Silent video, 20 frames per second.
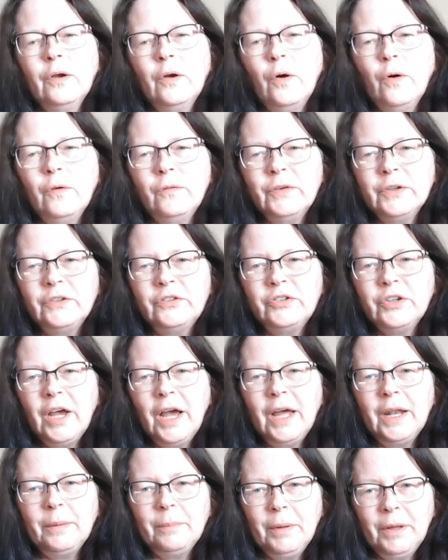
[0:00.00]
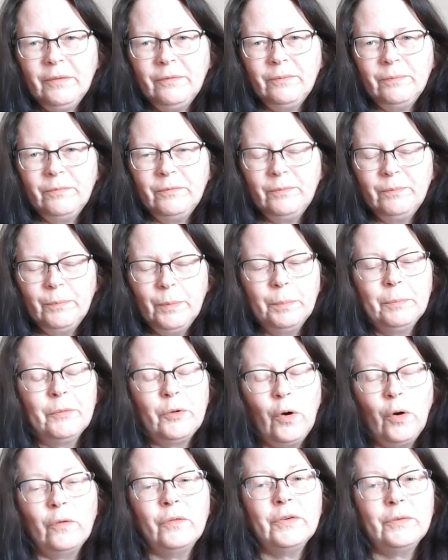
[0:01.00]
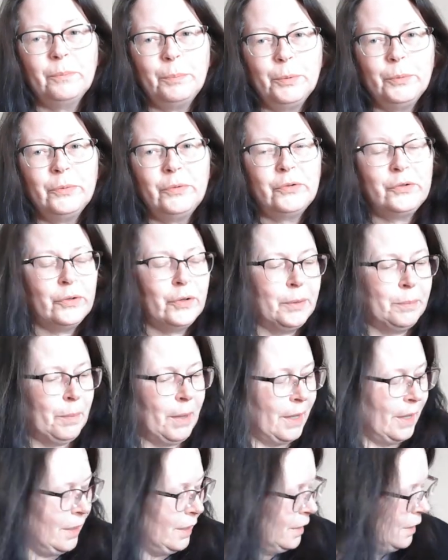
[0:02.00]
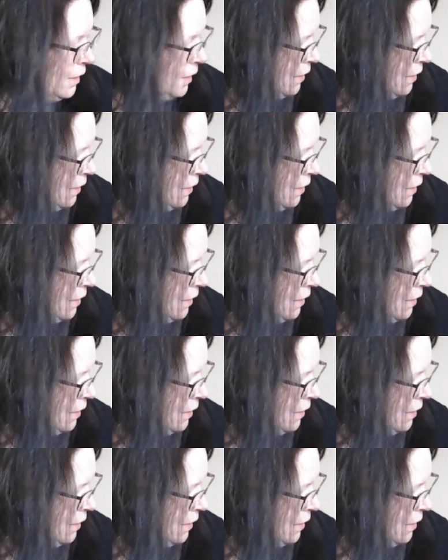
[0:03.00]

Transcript: COVID shot, my COVID booster, and my